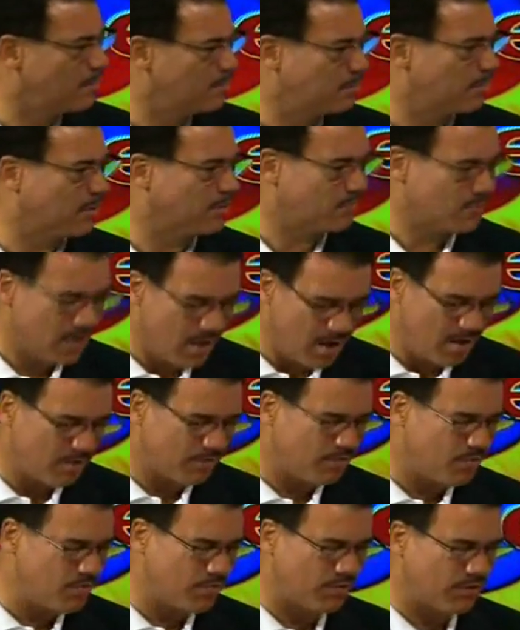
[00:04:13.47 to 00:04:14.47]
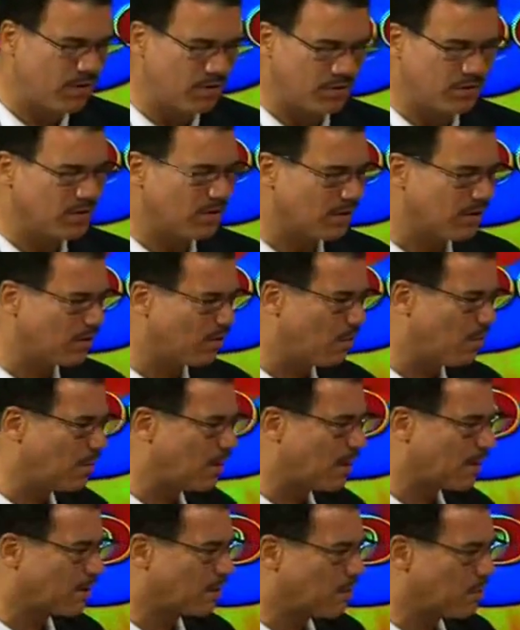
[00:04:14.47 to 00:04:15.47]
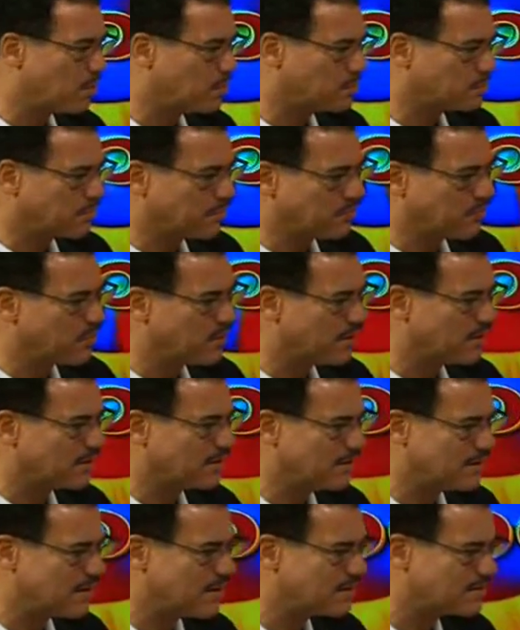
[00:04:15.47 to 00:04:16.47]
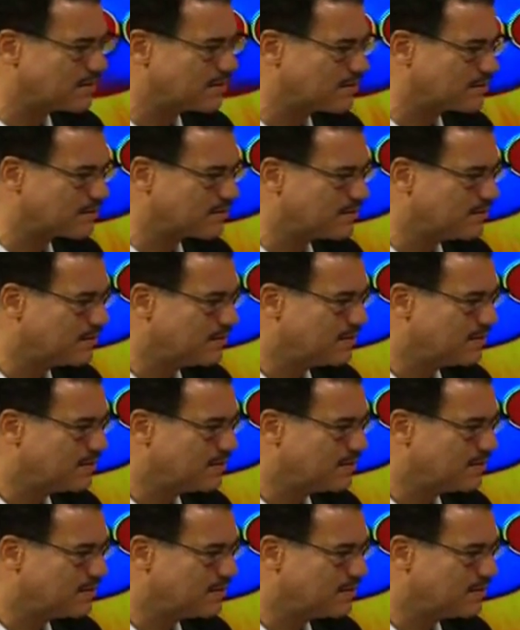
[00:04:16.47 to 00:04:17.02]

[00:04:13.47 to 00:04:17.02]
But failure, if you had a few fails, you're going to get a whole lot of no's before you get the yeses.